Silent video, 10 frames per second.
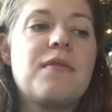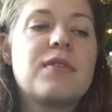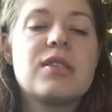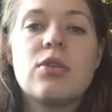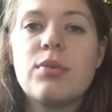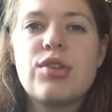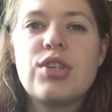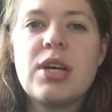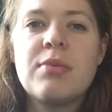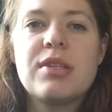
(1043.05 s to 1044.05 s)
so much
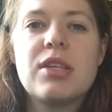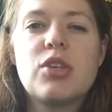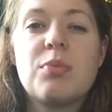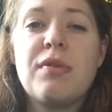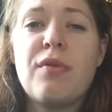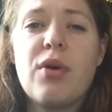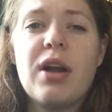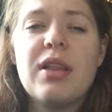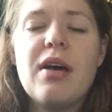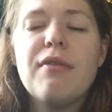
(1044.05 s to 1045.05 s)
time to stitch before
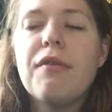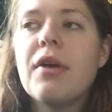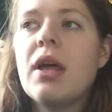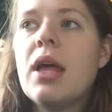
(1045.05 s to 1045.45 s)
I left.